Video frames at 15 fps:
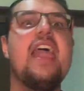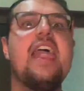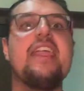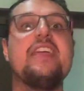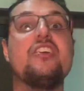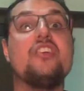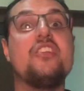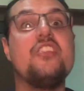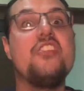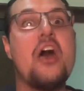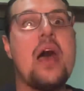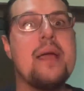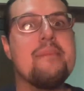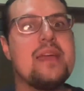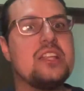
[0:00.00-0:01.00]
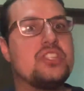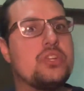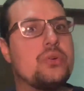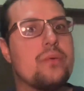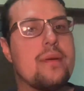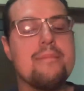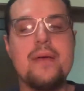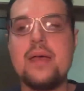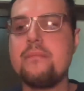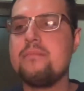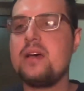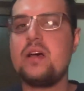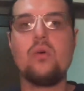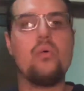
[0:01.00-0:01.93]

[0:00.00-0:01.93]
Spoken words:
Then you got Nightmare to Remember.